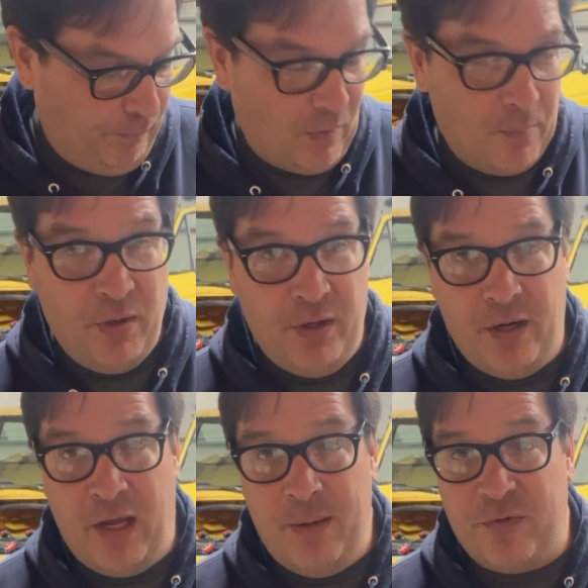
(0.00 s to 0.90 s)
But
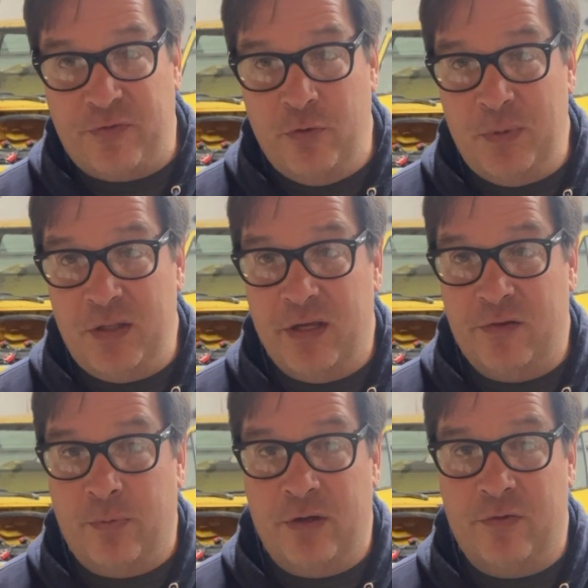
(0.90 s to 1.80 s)
I'm assuming
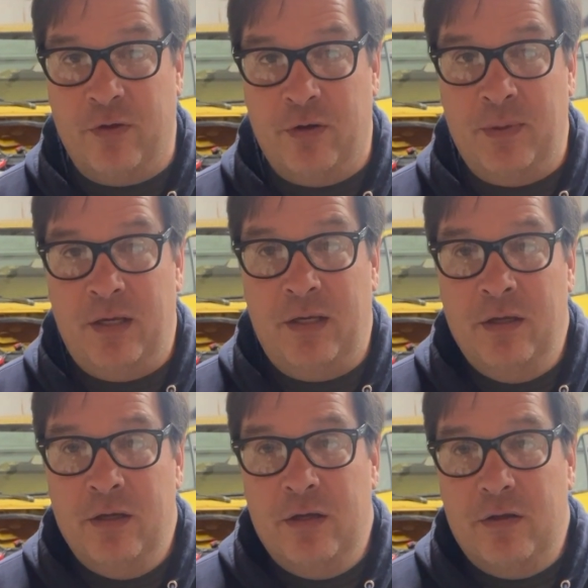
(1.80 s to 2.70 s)
that's what it's going to be.
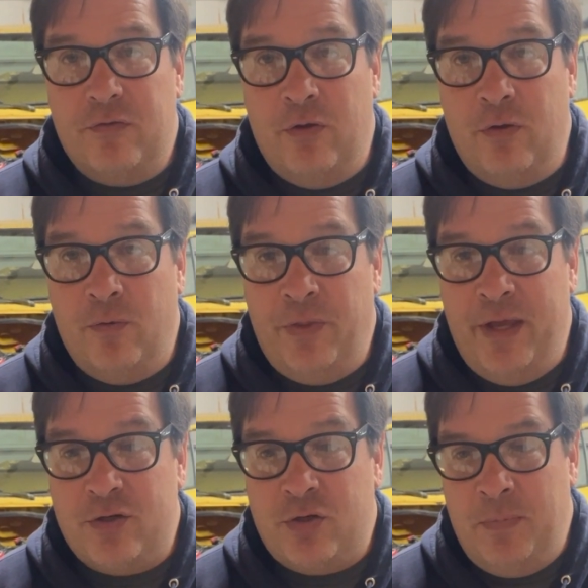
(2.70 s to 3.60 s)
So
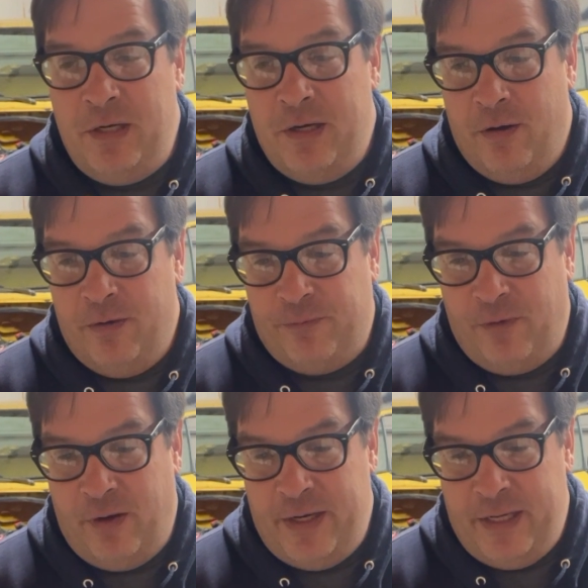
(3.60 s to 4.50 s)
that should be here on
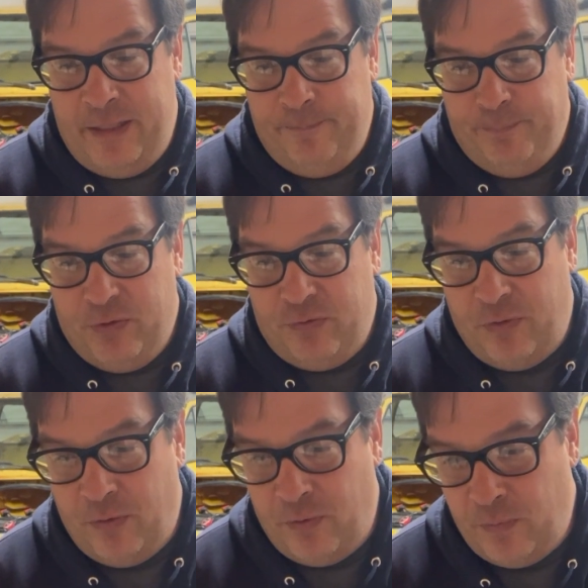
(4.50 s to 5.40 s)
Friday.
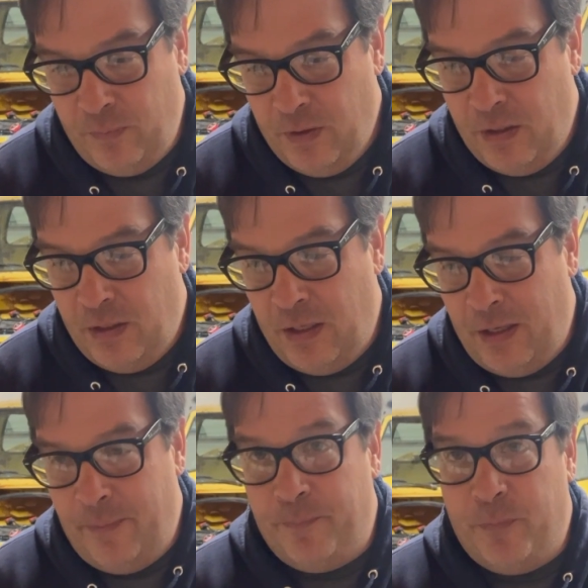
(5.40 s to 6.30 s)
So
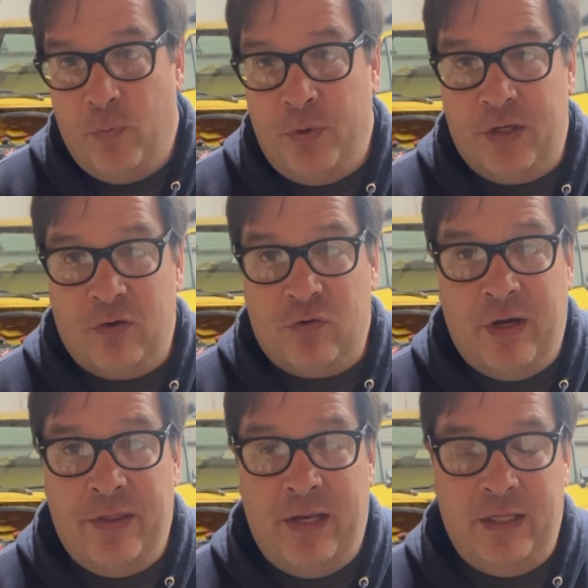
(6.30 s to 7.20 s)
we'll get to
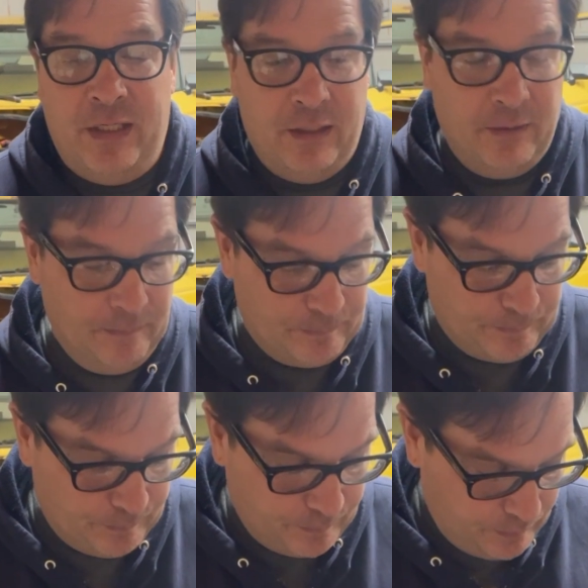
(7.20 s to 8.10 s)
try that again.
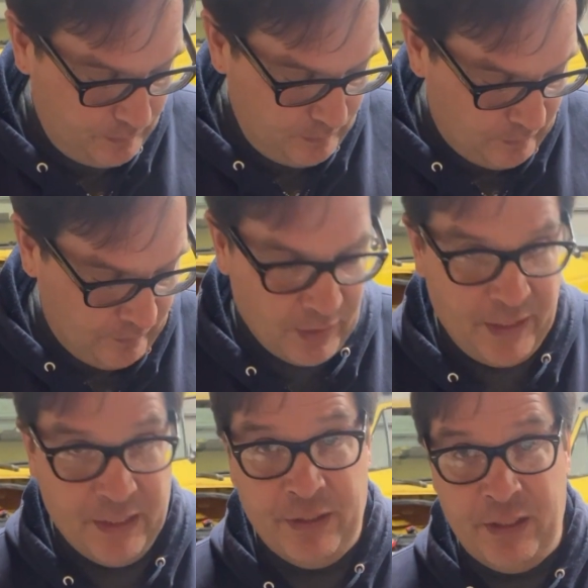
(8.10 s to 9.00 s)

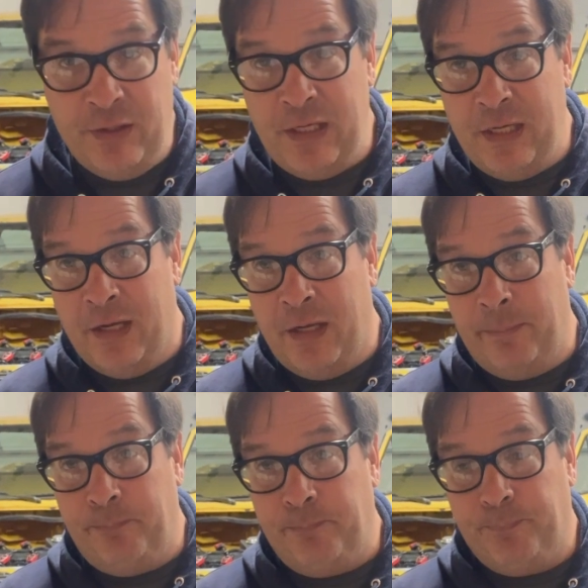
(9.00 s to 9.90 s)
And then
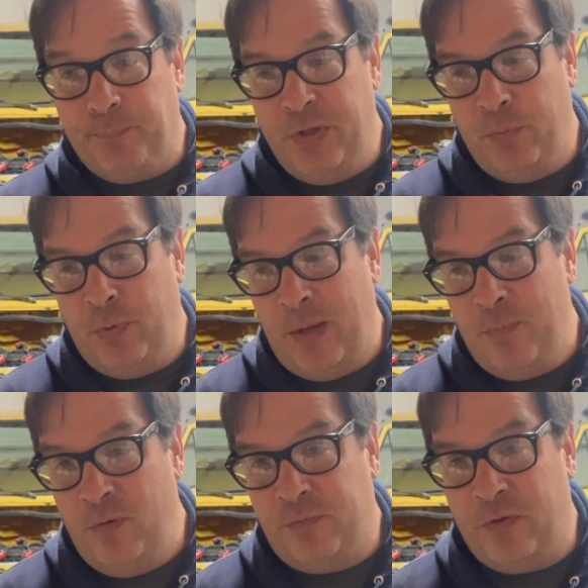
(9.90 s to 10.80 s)
then when I
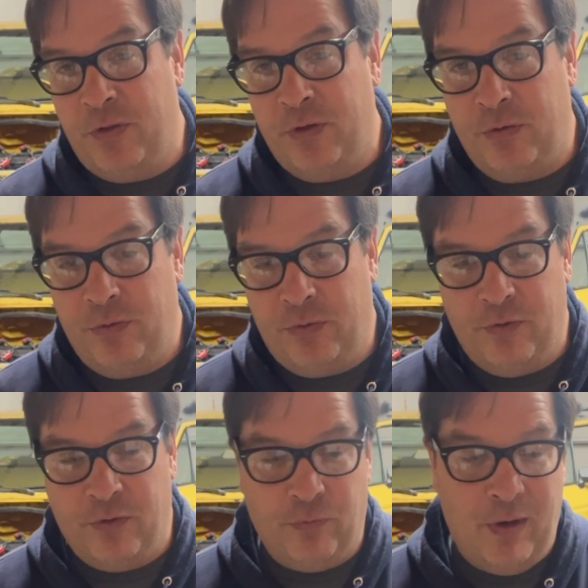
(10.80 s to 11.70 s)
moved to
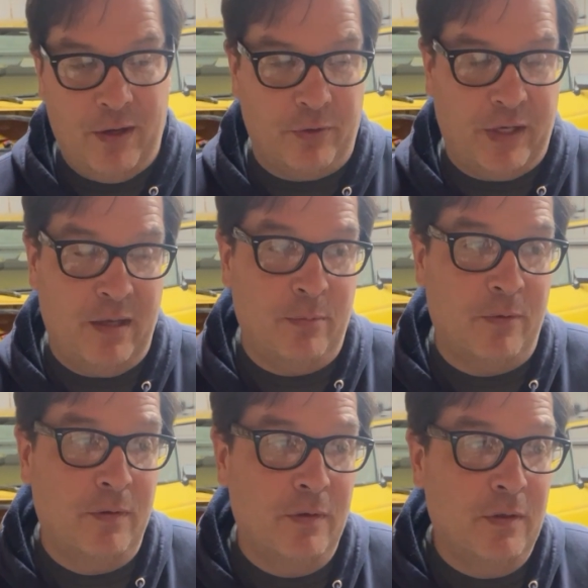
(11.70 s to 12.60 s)
the throttle cable,